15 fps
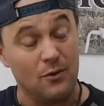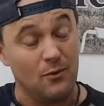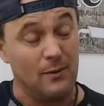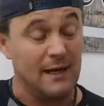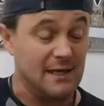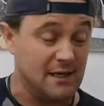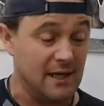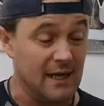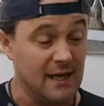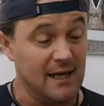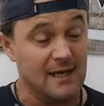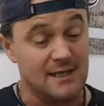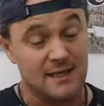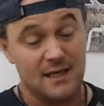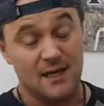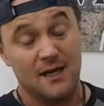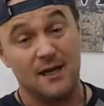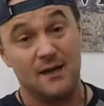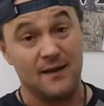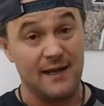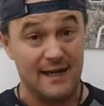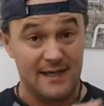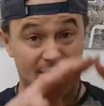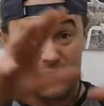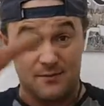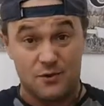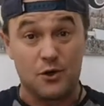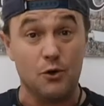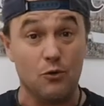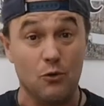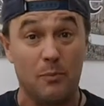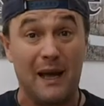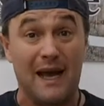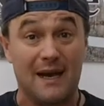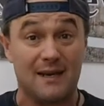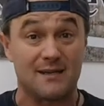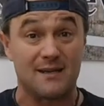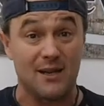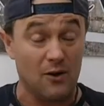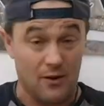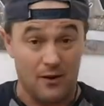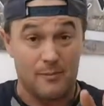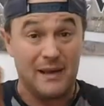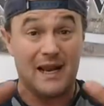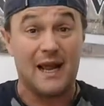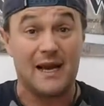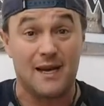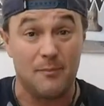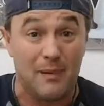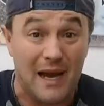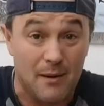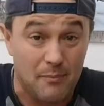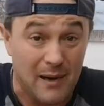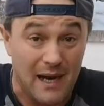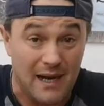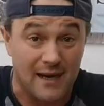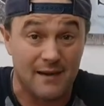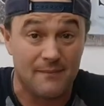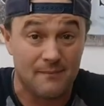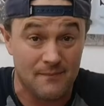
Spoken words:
which is these tool bags. They look a bit like a backpack.